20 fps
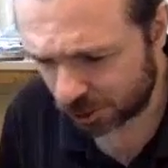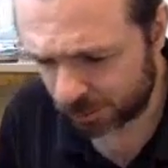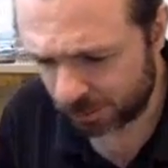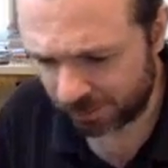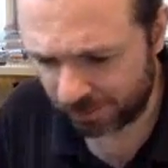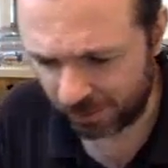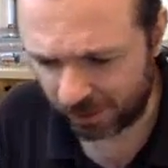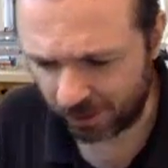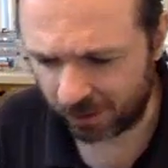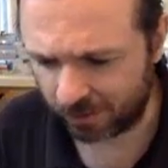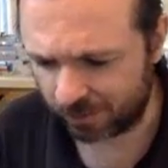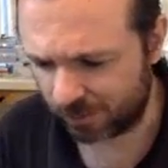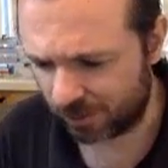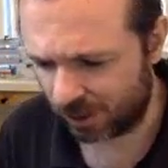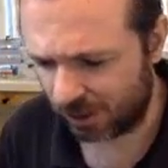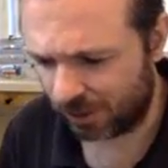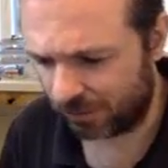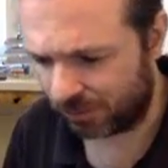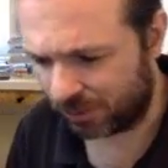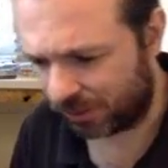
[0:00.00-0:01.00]
to be fair,
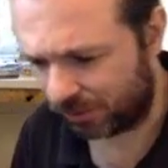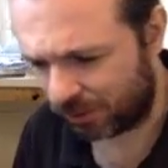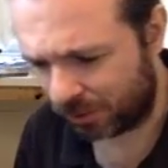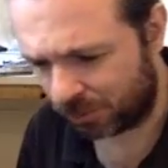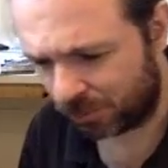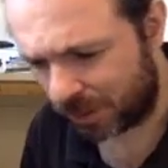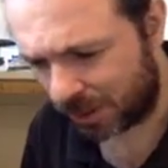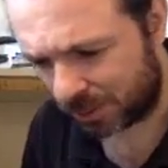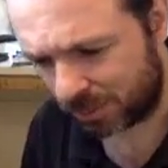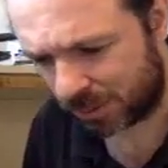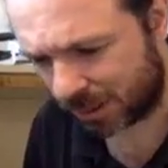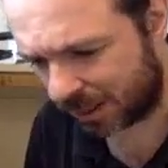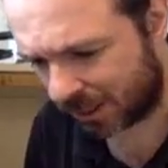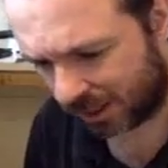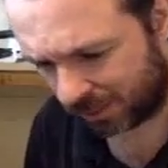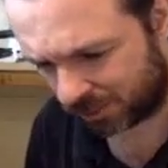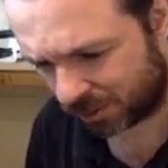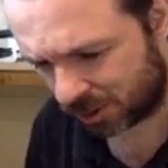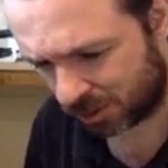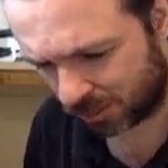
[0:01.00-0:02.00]
I've never been a big
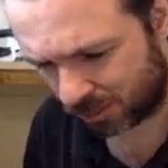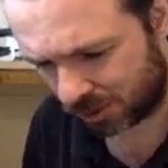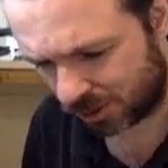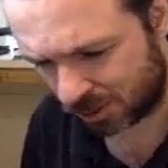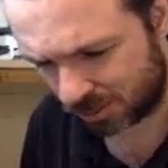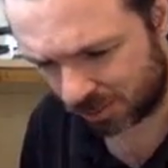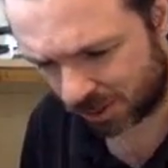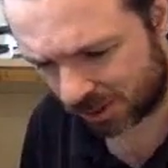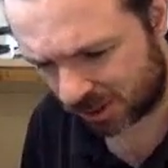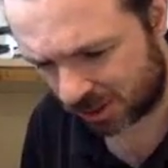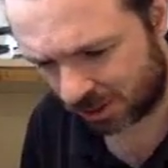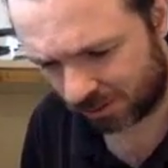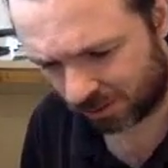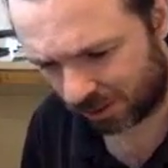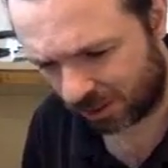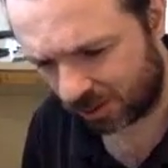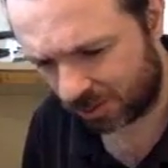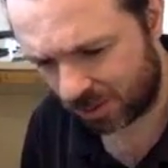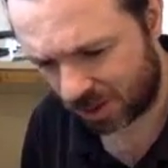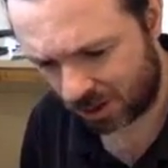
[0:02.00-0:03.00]
laptop user myself
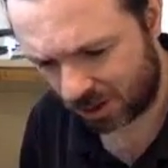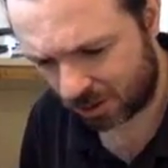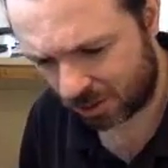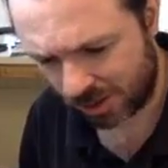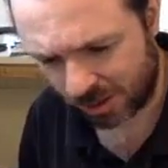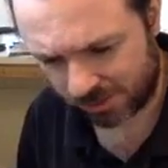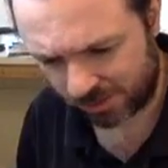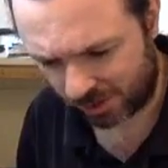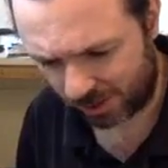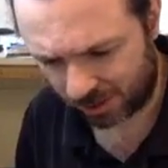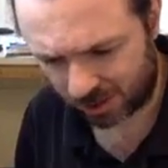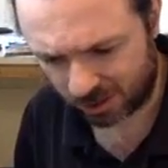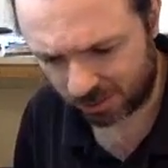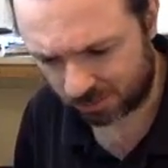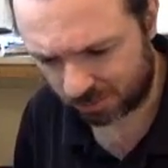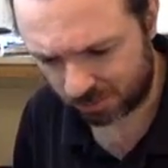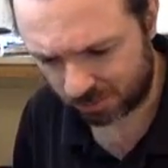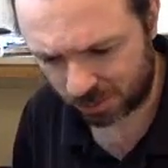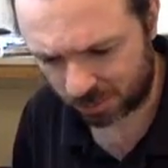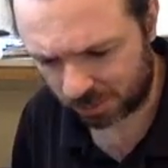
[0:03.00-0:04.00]
anyway. I always found
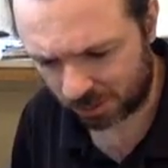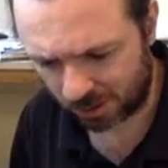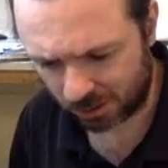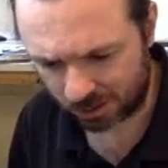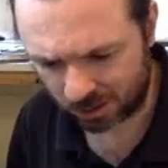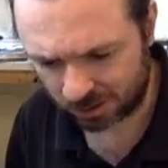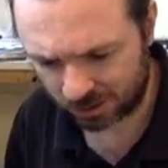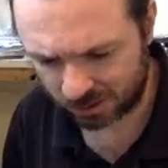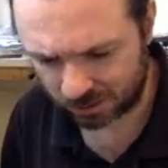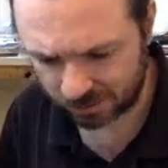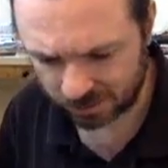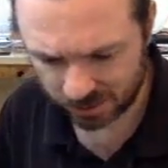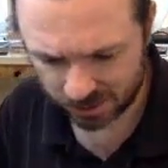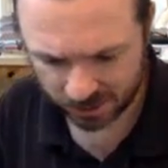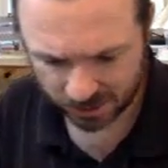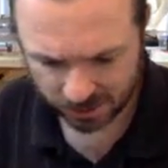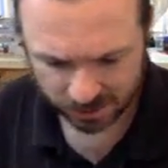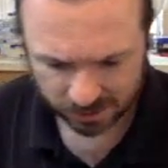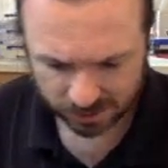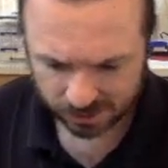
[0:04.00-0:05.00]
them completely
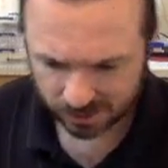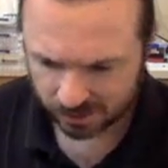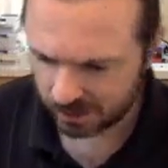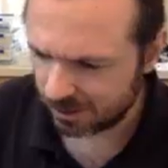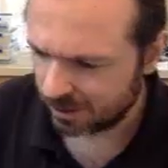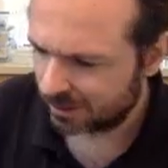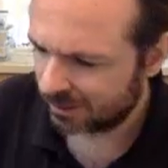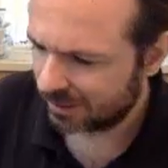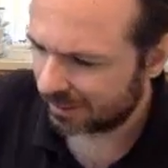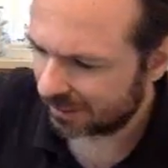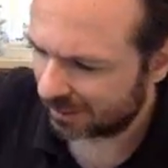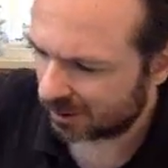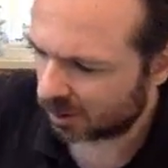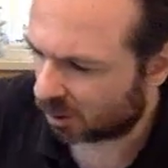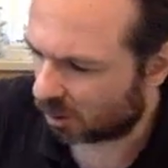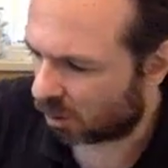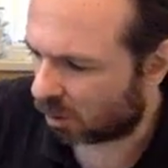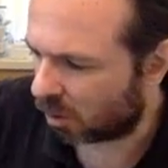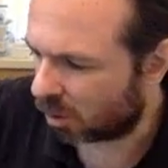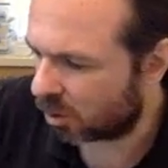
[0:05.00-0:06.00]

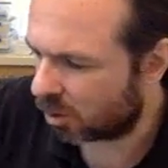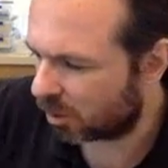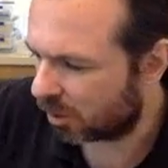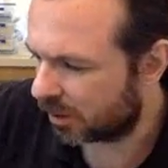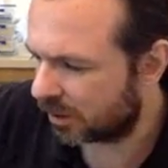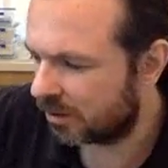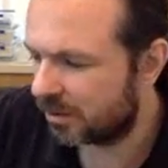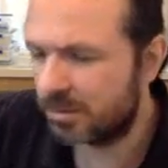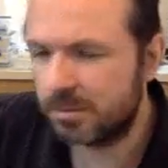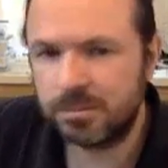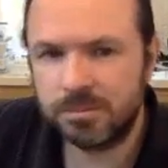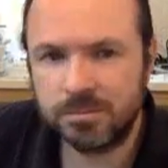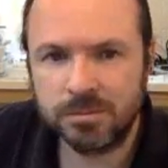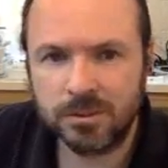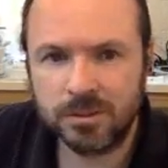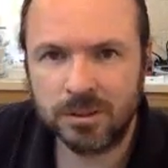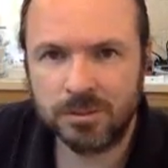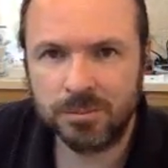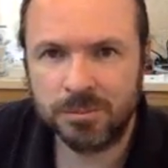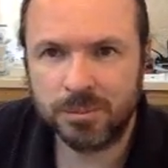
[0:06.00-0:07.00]
awkward,
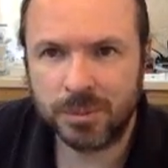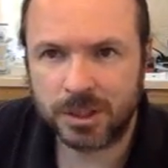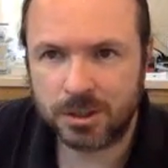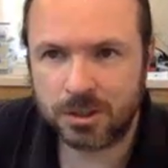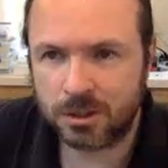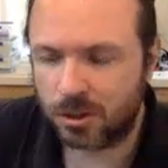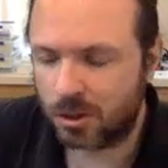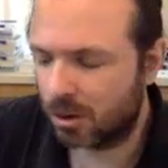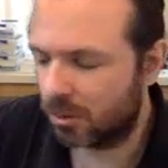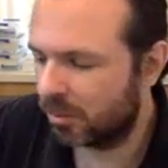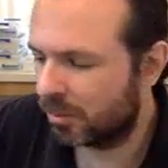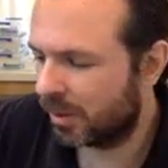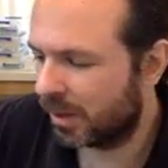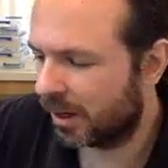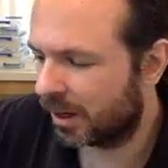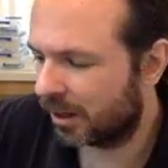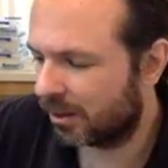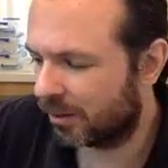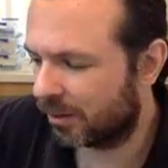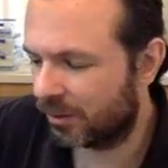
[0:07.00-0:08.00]
a bit too
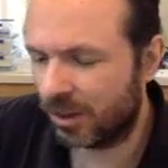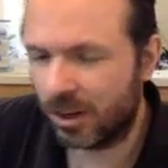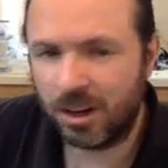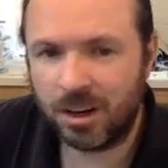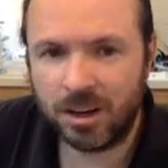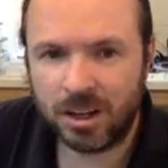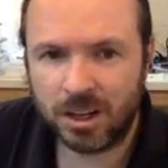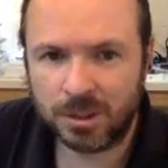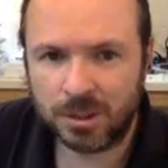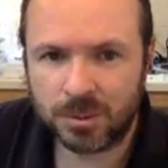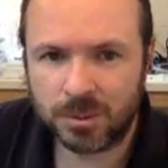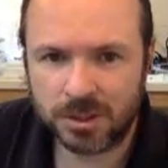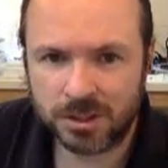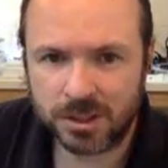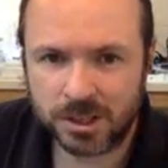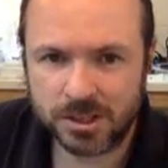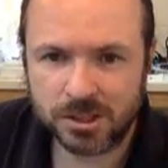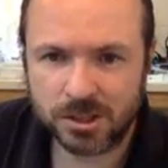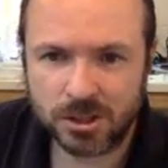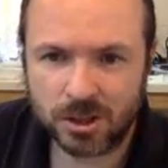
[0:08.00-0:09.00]
compact. I mean, I like my
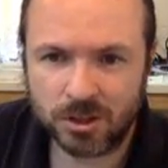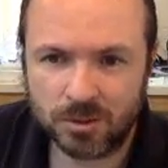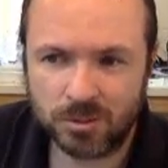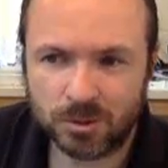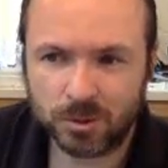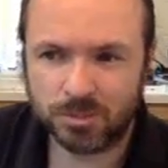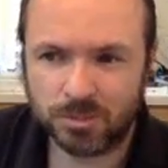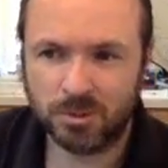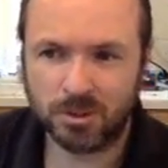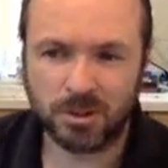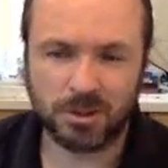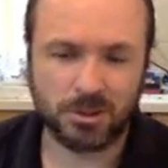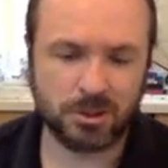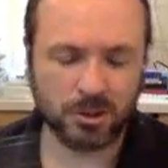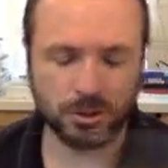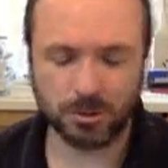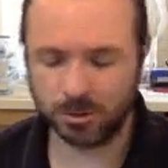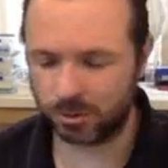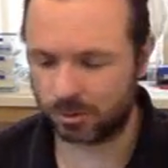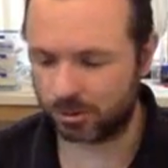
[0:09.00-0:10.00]
desktop with my
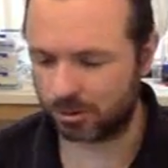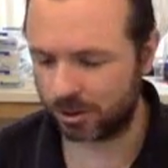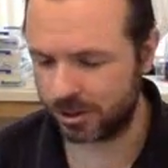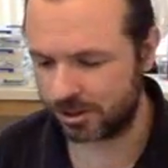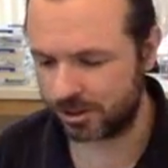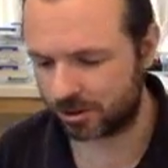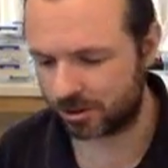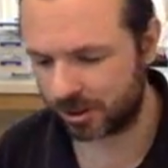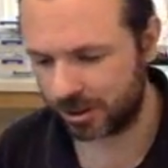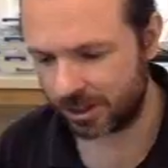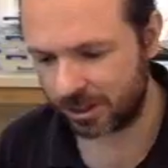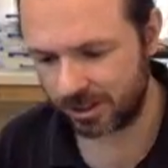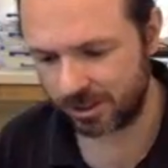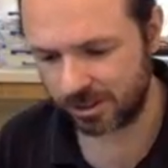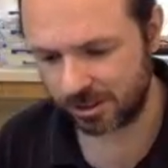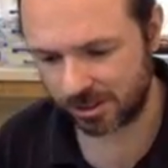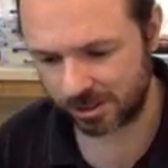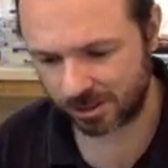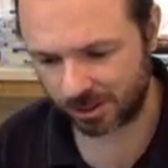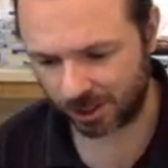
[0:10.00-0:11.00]
2 or 3
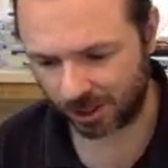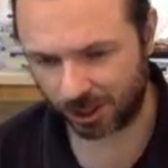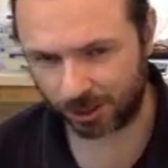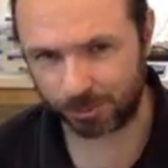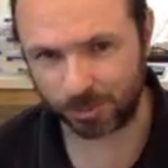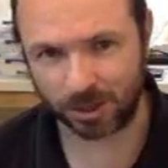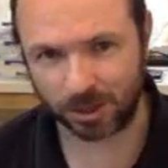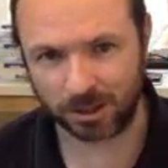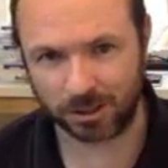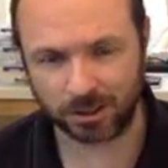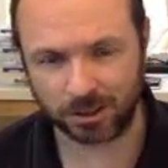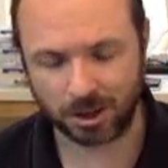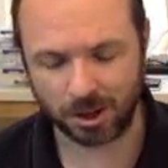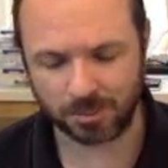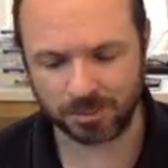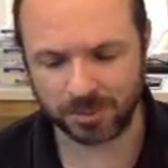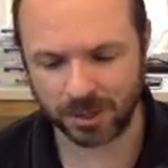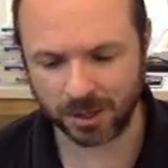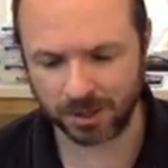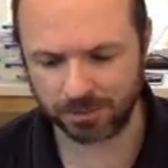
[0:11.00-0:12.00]
screens and my
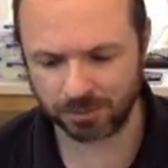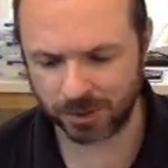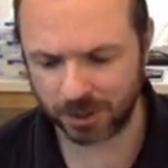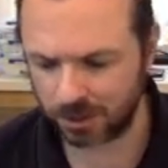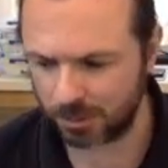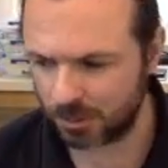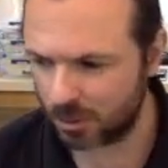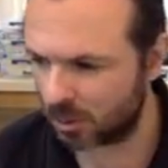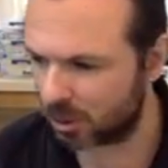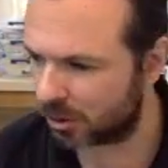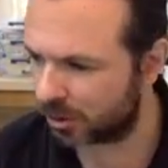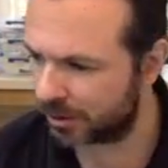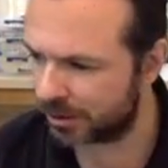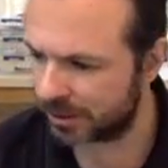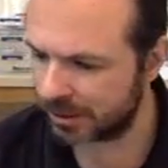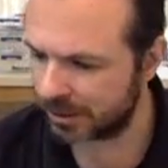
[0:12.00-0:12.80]
IBM keyboard.